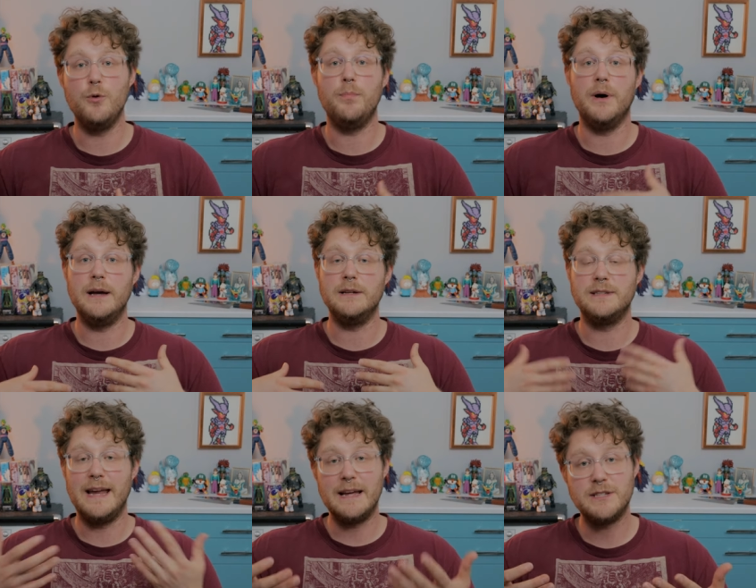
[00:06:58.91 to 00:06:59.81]
who
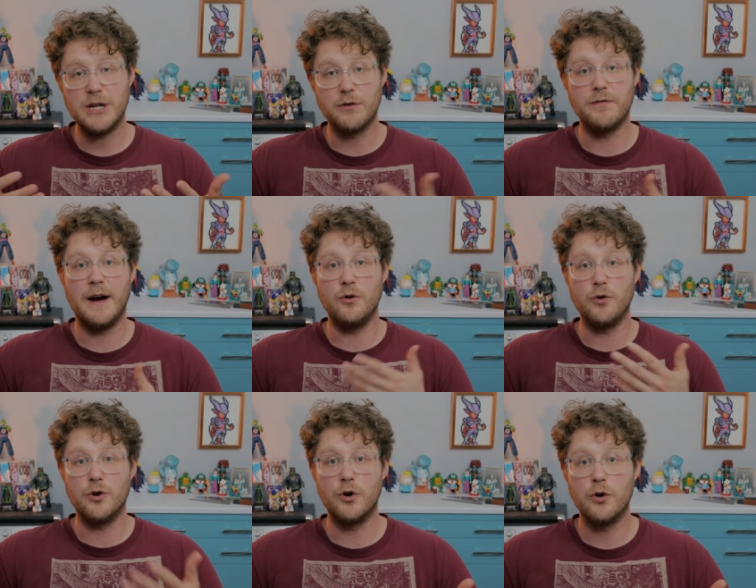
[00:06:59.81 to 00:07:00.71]
plays Nancy, our final
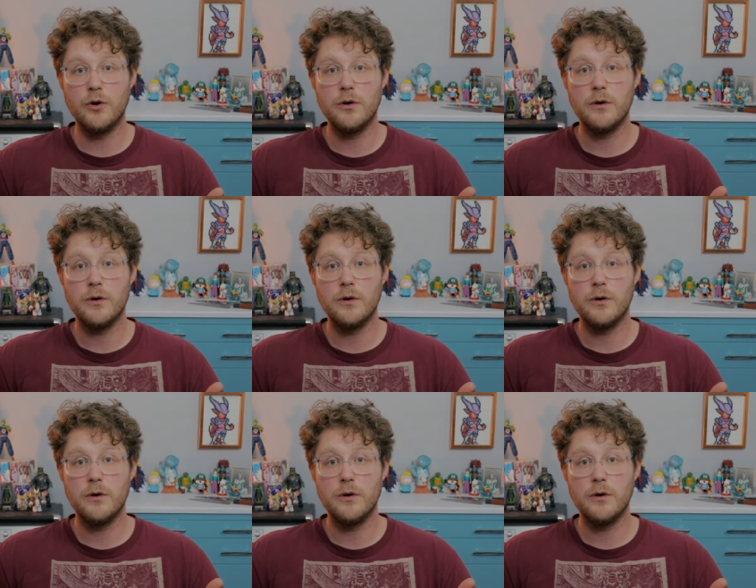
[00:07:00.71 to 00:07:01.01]
girl,